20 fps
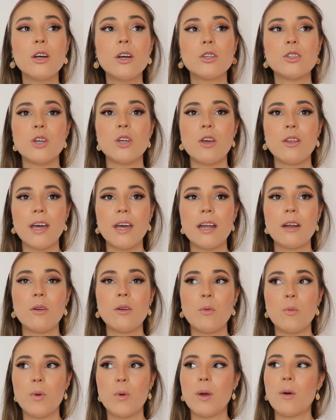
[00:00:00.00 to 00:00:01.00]
So
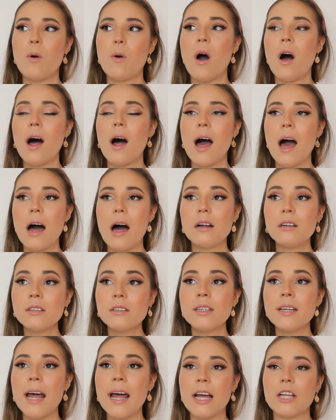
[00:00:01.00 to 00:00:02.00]
then I
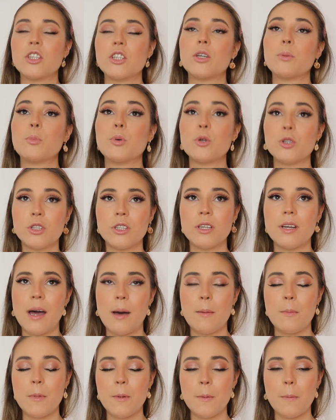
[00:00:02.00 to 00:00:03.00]
hold it and she pushed it
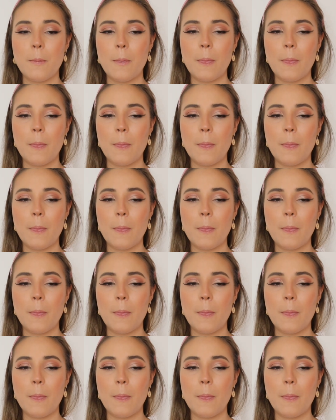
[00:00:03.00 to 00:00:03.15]
up.